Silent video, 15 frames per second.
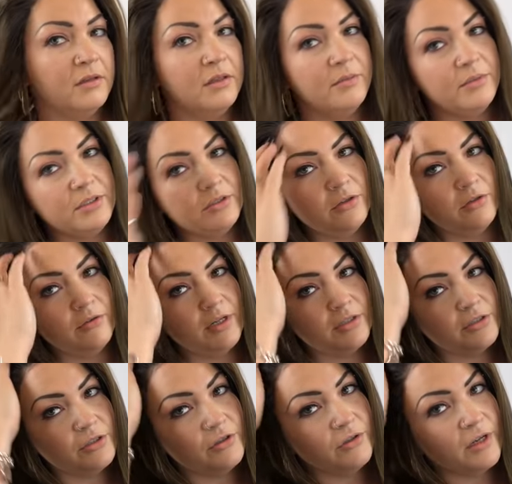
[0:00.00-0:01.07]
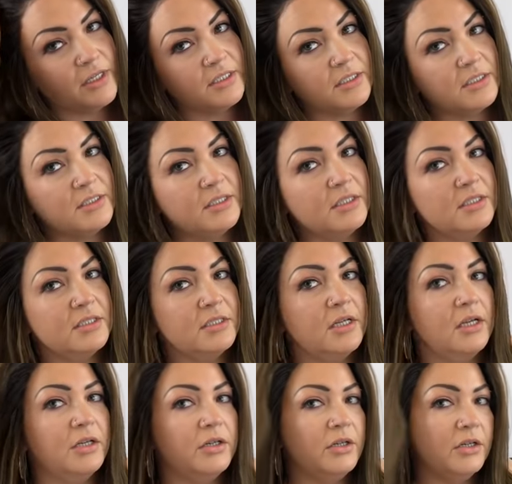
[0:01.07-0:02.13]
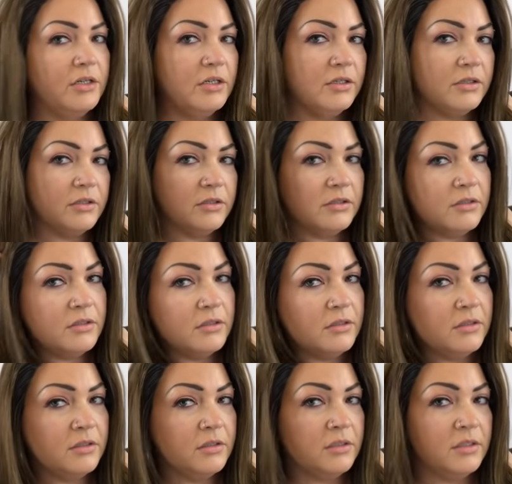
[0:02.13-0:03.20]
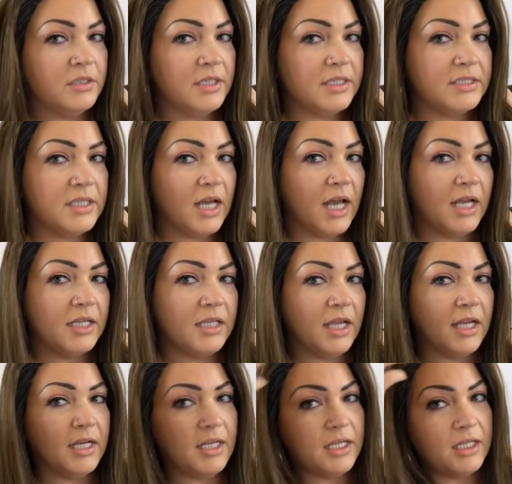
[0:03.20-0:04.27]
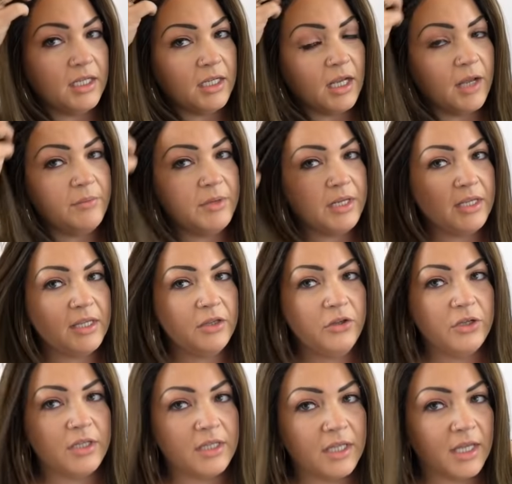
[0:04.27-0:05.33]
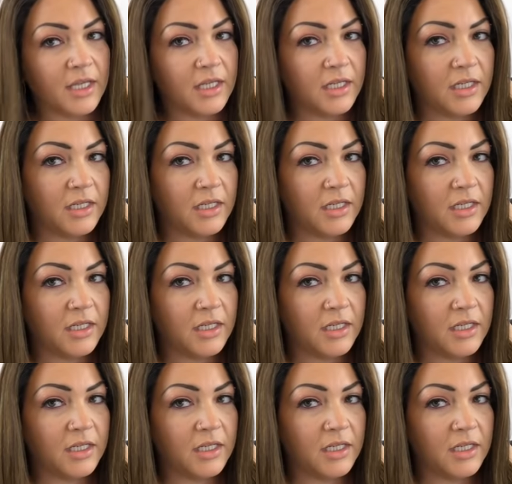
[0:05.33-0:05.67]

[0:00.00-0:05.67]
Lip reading: Let me turn around so you guys can see this color. It's highlighted. I mean, look at that.